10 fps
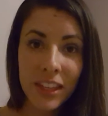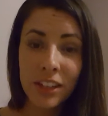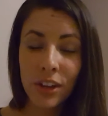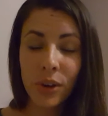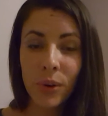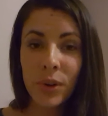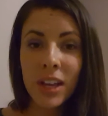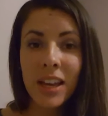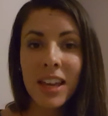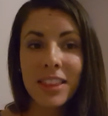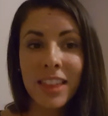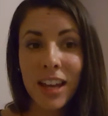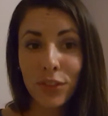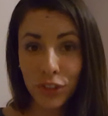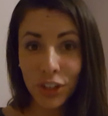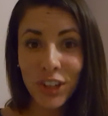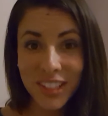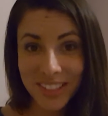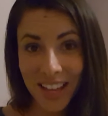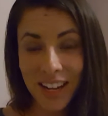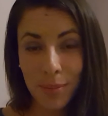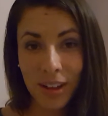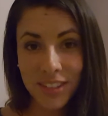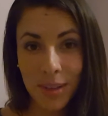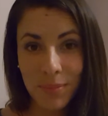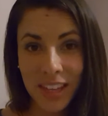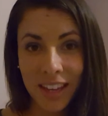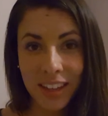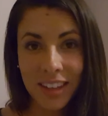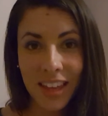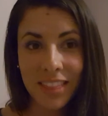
They know that if you're excited about something,